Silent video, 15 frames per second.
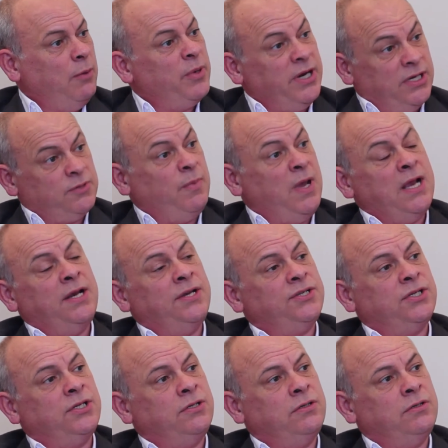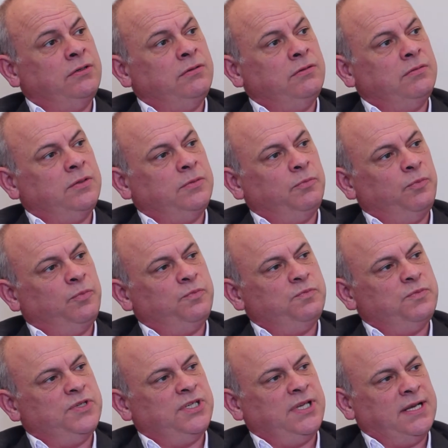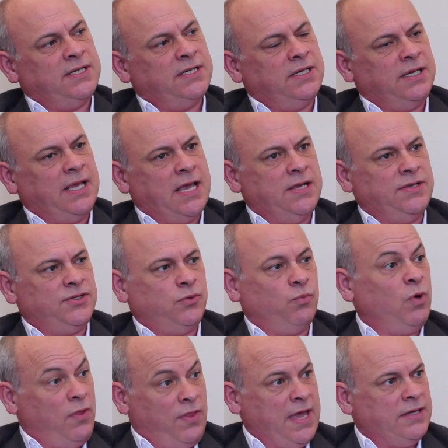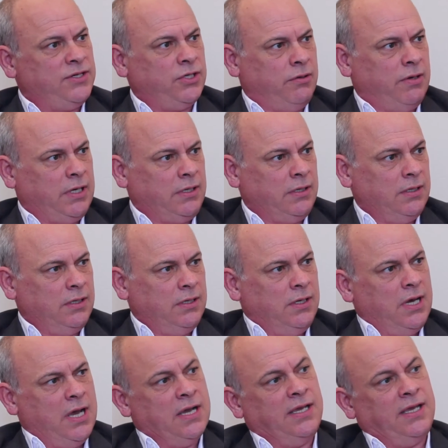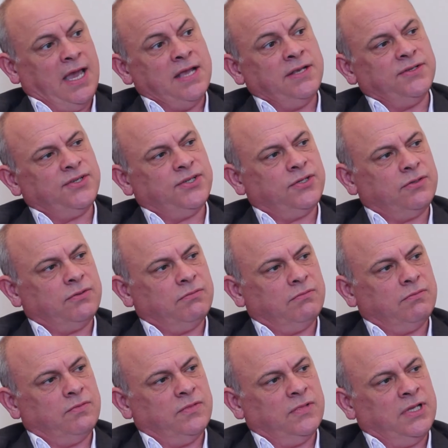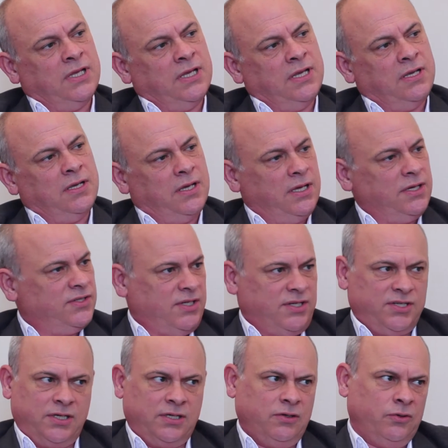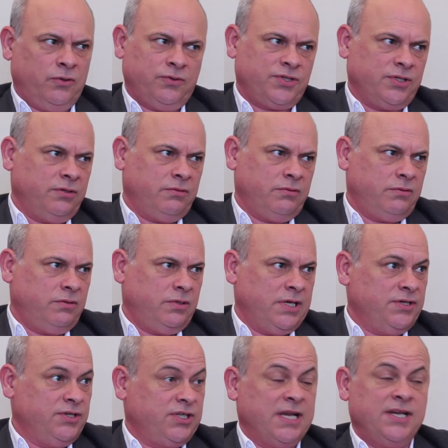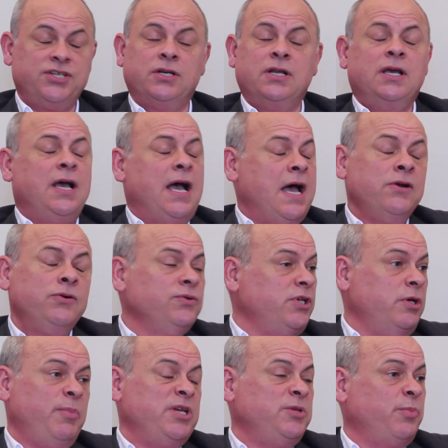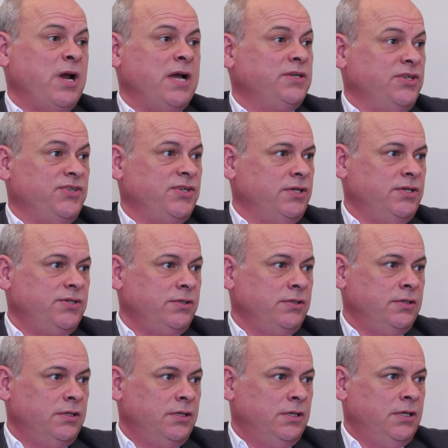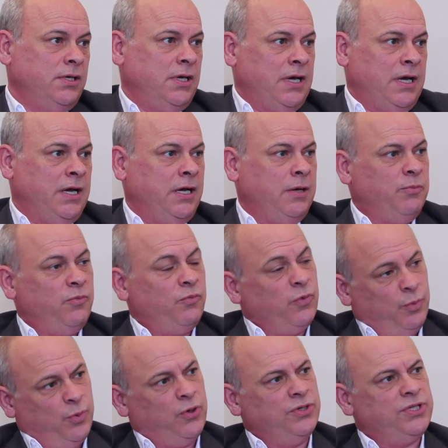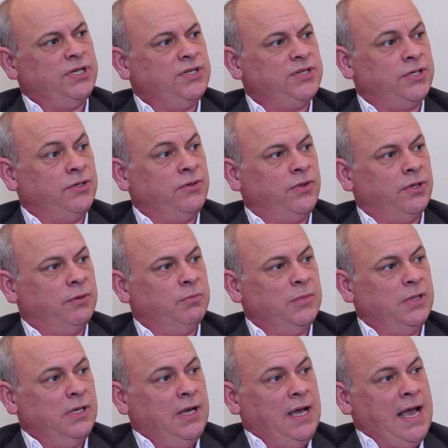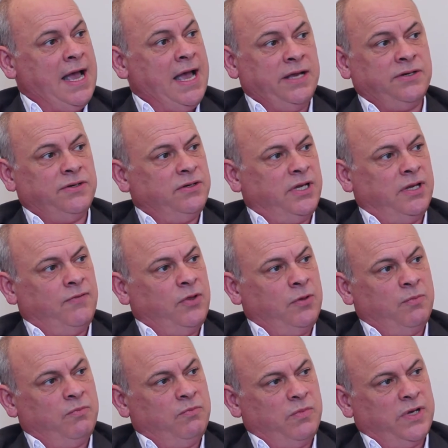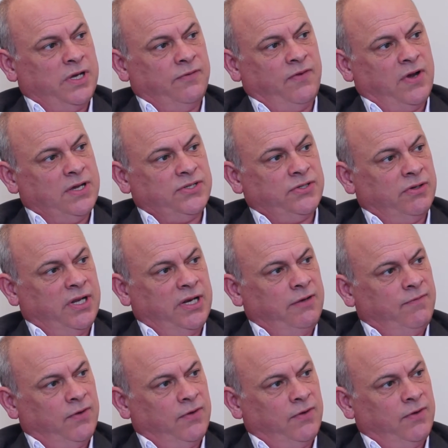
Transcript: But it's mainly to set against what they're doing, against the existing laws and legislation, and also best practices, reporting to them and giving them advice on any